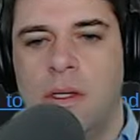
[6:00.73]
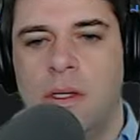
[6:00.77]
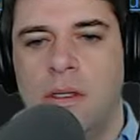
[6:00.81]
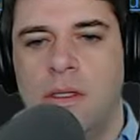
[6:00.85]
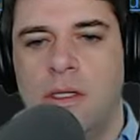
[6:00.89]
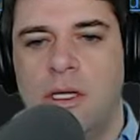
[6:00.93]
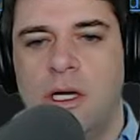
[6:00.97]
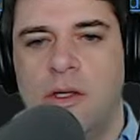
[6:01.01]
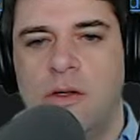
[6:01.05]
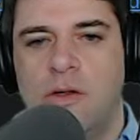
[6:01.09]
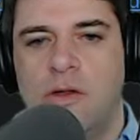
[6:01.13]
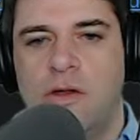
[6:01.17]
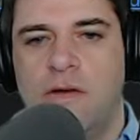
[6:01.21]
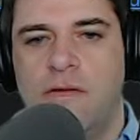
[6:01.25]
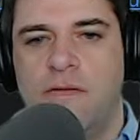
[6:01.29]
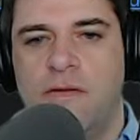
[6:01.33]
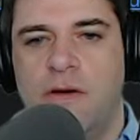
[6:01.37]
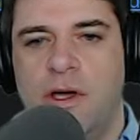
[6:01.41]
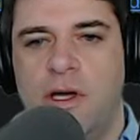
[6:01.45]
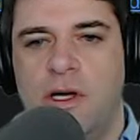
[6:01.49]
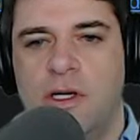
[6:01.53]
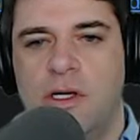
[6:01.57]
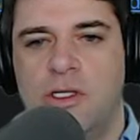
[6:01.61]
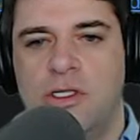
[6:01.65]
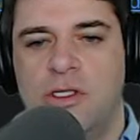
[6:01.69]
Downloading
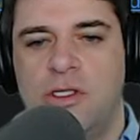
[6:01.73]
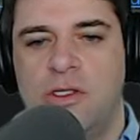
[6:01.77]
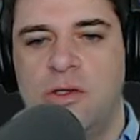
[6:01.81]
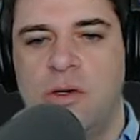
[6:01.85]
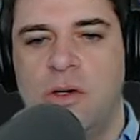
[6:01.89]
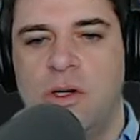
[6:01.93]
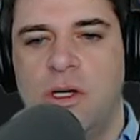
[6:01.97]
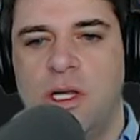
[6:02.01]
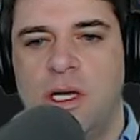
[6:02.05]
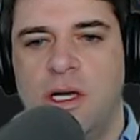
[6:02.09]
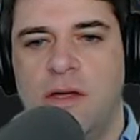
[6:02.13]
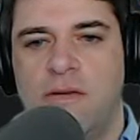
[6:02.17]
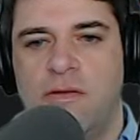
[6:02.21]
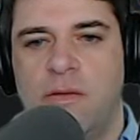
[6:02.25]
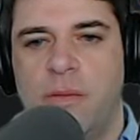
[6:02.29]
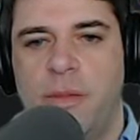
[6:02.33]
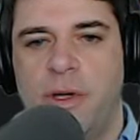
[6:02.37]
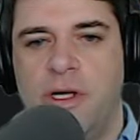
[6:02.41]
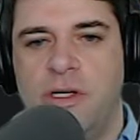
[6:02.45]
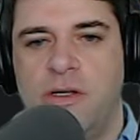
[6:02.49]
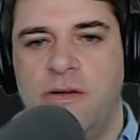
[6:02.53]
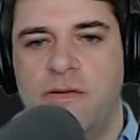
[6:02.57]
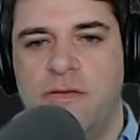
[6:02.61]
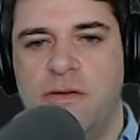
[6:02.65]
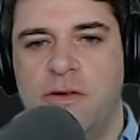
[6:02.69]
files, joining
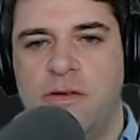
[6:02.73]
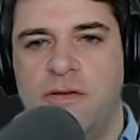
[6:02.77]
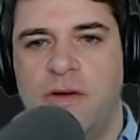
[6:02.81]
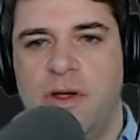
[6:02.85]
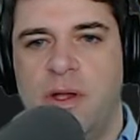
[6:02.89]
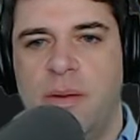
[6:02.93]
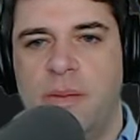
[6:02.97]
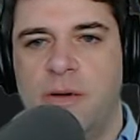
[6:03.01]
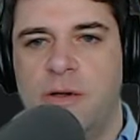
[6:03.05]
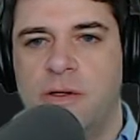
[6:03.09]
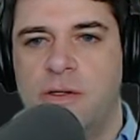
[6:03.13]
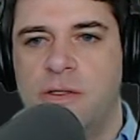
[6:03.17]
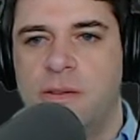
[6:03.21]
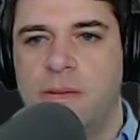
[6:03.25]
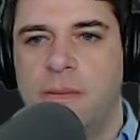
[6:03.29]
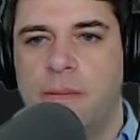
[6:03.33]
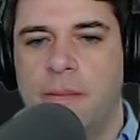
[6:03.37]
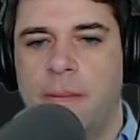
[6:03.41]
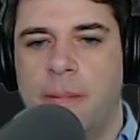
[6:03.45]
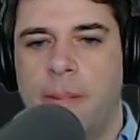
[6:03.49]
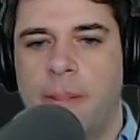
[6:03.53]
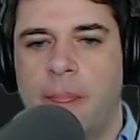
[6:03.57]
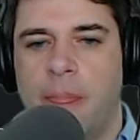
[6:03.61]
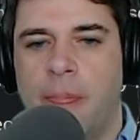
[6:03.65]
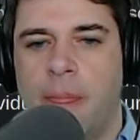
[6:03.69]
information for developers.
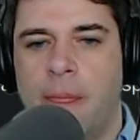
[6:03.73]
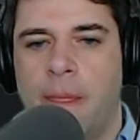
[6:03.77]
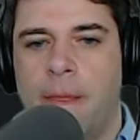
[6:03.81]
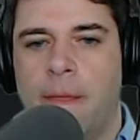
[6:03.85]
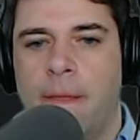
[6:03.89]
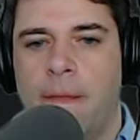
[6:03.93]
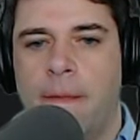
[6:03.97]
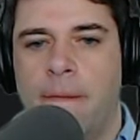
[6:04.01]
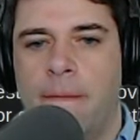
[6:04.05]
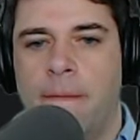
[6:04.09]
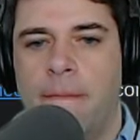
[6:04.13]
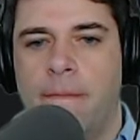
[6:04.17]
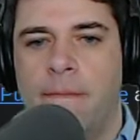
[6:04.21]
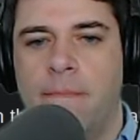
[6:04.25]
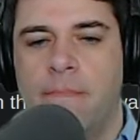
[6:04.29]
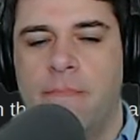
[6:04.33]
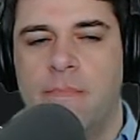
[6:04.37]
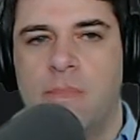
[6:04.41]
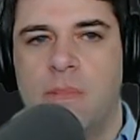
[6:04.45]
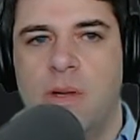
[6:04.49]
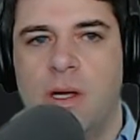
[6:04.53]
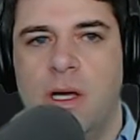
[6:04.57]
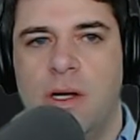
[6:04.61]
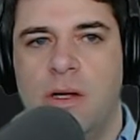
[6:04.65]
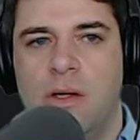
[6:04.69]

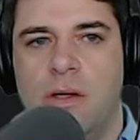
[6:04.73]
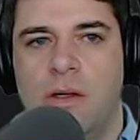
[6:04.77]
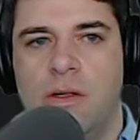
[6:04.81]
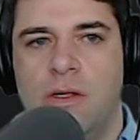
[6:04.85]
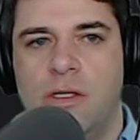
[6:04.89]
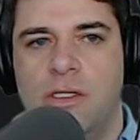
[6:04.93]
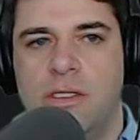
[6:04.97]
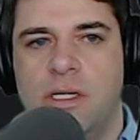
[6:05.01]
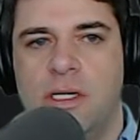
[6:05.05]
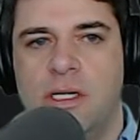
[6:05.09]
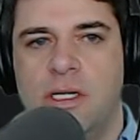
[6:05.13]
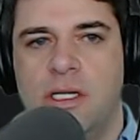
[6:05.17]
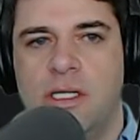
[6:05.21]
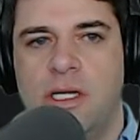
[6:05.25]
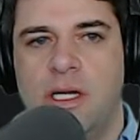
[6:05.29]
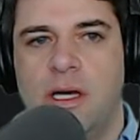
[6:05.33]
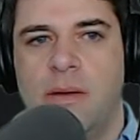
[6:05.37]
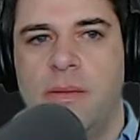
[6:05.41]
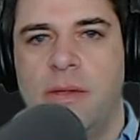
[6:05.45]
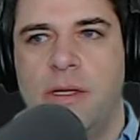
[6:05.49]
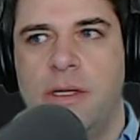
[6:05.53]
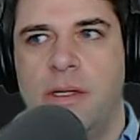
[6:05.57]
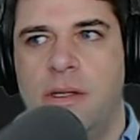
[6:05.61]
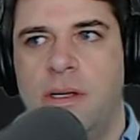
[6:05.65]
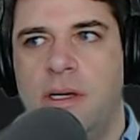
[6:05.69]
I don't know. It's not going to tell
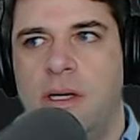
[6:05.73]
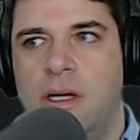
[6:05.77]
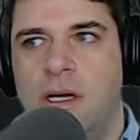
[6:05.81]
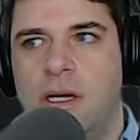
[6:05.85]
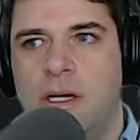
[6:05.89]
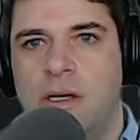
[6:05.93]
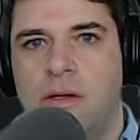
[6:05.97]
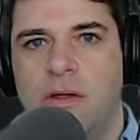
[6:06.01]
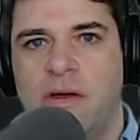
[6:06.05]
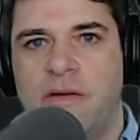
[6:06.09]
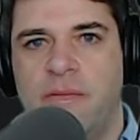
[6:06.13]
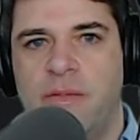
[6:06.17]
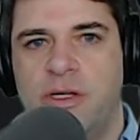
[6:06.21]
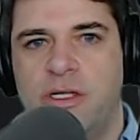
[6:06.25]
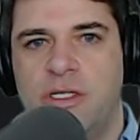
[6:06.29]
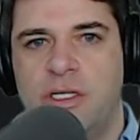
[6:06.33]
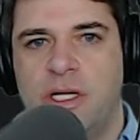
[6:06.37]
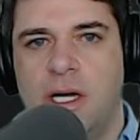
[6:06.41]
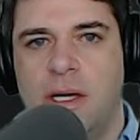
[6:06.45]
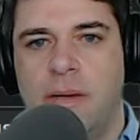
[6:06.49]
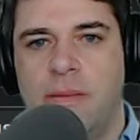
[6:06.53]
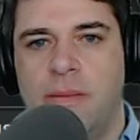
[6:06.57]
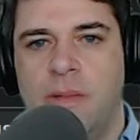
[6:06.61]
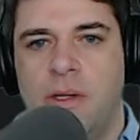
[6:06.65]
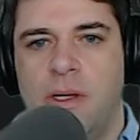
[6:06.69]
me, and I don't have much
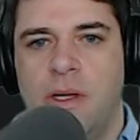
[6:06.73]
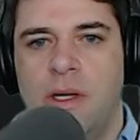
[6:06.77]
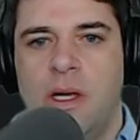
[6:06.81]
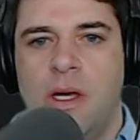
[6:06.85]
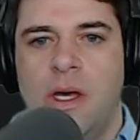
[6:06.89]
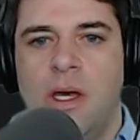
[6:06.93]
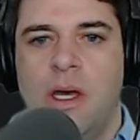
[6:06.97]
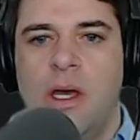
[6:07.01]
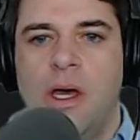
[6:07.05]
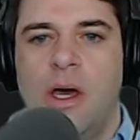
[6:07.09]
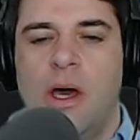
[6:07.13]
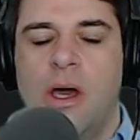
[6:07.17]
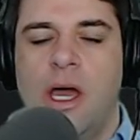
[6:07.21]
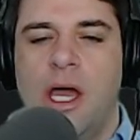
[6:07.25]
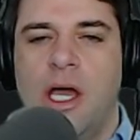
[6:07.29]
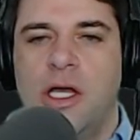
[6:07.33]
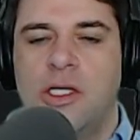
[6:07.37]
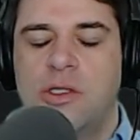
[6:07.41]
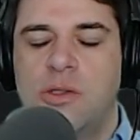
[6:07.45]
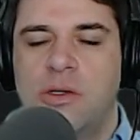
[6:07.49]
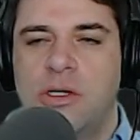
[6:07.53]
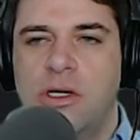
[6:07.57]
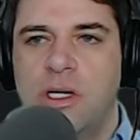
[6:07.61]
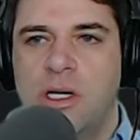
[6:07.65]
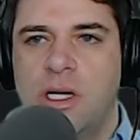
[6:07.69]
time. Okay,
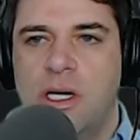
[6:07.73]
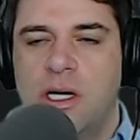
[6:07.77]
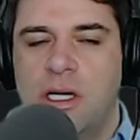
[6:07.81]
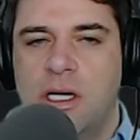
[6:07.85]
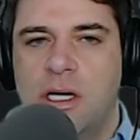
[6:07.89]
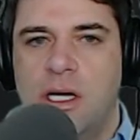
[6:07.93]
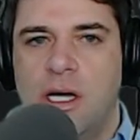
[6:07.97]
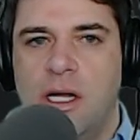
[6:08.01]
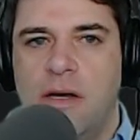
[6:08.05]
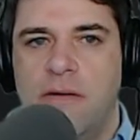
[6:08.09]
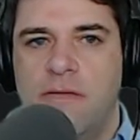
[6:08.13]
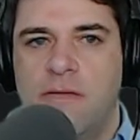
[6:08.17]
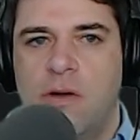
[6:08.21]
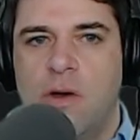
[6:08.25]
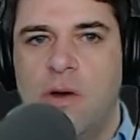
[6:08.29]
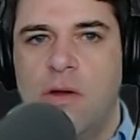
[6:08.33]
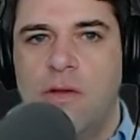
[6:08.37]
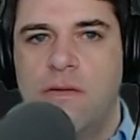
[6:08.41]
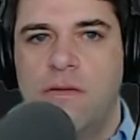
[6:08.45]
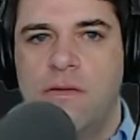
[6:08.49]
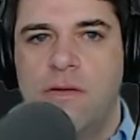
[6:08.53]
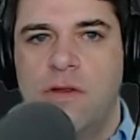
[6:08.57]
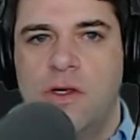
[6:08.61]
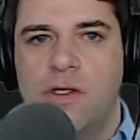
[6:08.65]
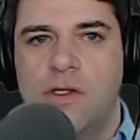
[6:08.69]
so we're going to kind of go
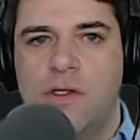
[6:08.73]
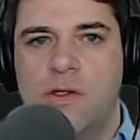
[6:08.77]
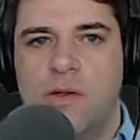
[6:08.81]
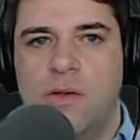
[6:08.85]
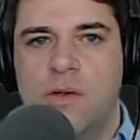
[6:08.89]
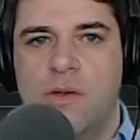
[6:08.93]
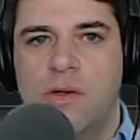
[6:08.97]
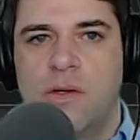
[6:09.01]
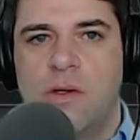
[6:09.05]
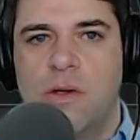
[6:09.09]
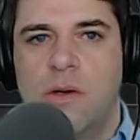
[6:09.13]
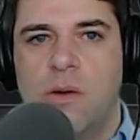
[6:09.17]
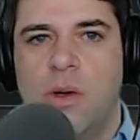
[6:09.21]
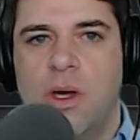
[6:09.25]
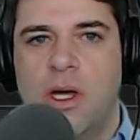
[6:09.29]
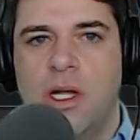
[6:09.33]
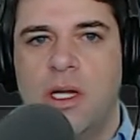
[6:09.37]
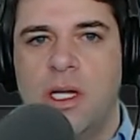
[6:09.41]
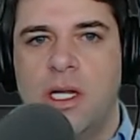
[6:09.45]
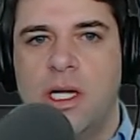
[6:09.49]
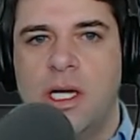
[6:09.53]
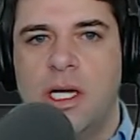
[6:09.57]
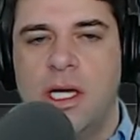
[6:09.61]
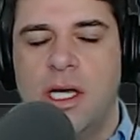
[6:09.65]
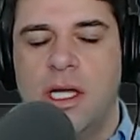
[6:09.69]
through these
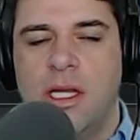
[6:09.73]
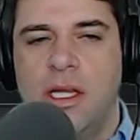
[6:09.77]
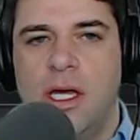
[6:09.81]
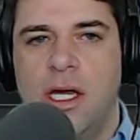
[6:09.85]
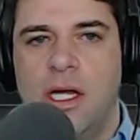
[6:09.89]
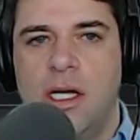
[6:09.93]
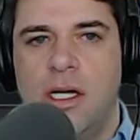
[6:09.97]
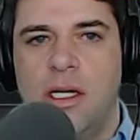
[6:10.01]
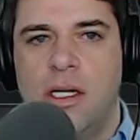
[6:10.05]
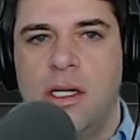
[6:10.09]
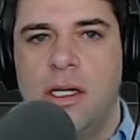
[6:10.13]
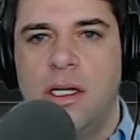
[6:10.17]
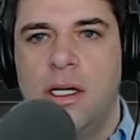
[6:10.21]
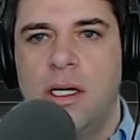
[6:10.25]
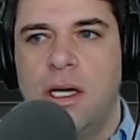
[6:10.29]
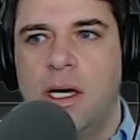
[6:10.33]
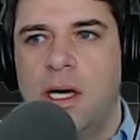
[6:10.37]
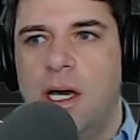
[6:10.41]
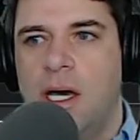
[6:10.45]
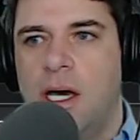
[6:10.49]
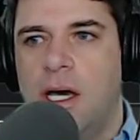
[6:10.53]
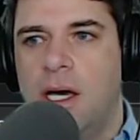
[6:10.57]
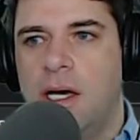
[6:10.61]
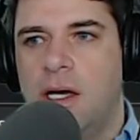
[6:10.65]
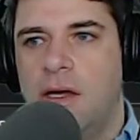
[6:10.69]
quickly, and then
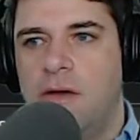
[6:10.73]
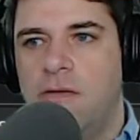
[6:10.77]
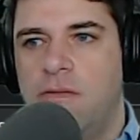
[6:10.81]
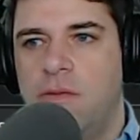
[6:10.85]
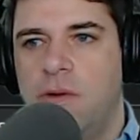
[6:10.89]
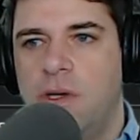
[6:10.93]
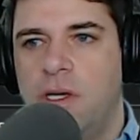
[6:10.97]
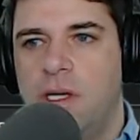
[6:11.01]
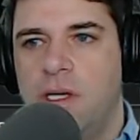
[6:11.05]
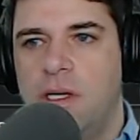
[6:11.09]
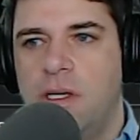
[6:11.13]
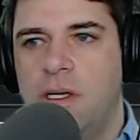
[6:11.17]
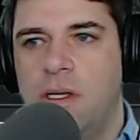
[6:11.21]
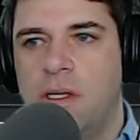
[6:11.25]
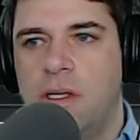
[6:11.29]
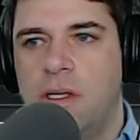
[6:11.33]
if we